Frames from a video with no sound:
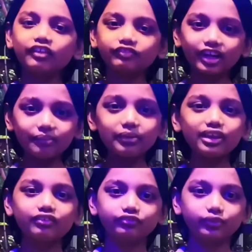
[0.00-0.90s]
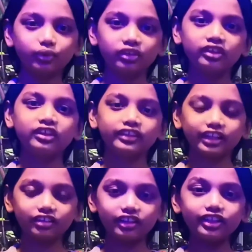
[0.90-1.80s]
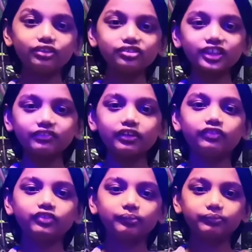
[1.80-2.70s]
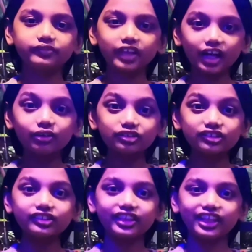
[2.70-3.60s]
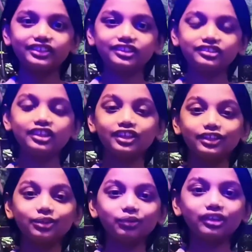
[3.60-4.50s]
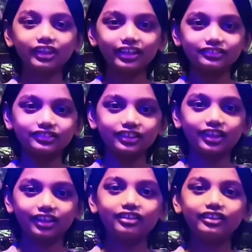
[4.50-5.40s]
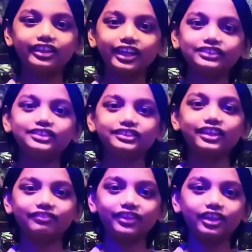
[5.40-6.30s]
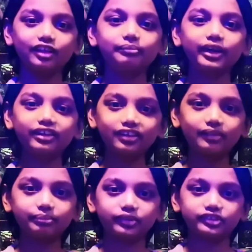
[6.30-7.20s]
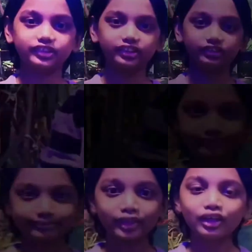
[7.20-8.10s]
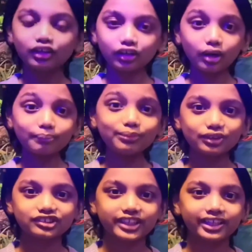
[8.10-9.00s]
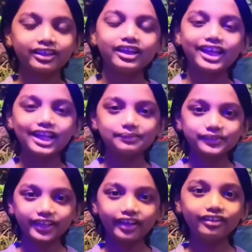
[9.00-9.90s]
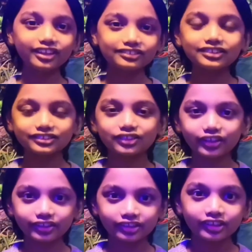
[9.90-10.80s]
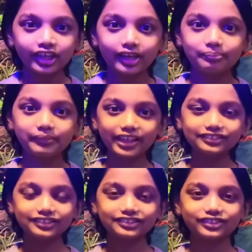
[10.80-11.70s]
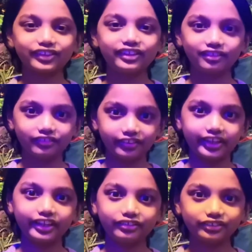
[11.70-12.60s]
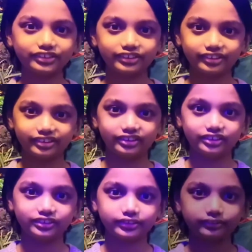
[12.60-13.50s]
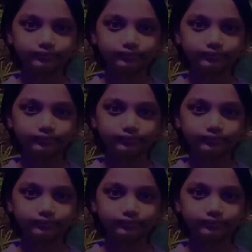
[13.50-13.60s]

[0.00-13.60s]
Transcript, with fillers: A family of four can reduce their waste from 1000 kgs to less than 100 kgs every year by composting. Composting helps enrich the soil and makes the soil nitrogen rich.